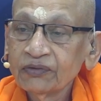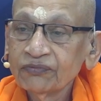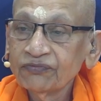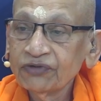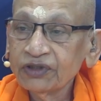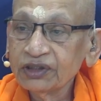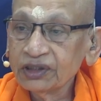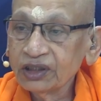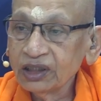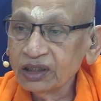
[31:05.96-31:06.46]

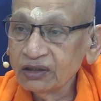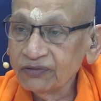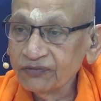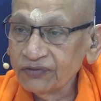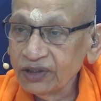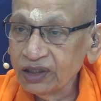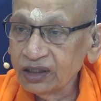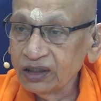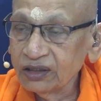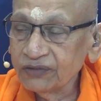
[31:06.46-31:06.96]
vitta, the
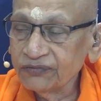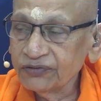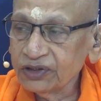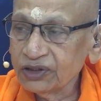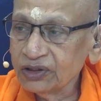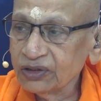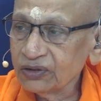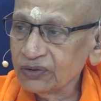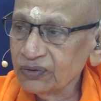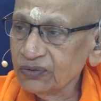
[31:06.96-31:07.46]
wealth, which
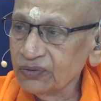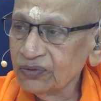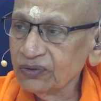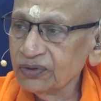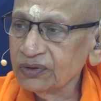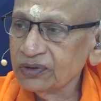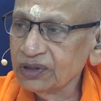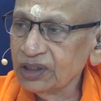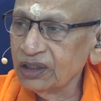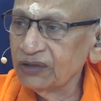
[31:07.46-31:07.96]

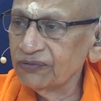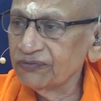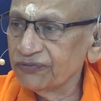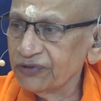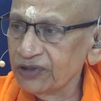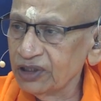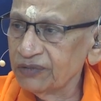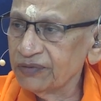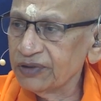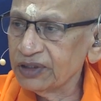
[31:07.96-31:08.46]
includes name,
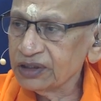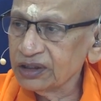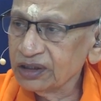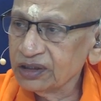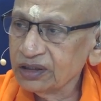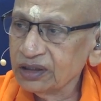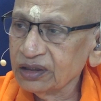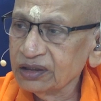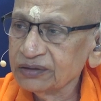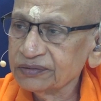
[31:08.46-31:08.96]
fame,
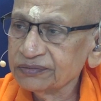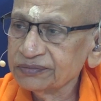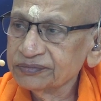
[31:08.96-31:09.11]
etc.,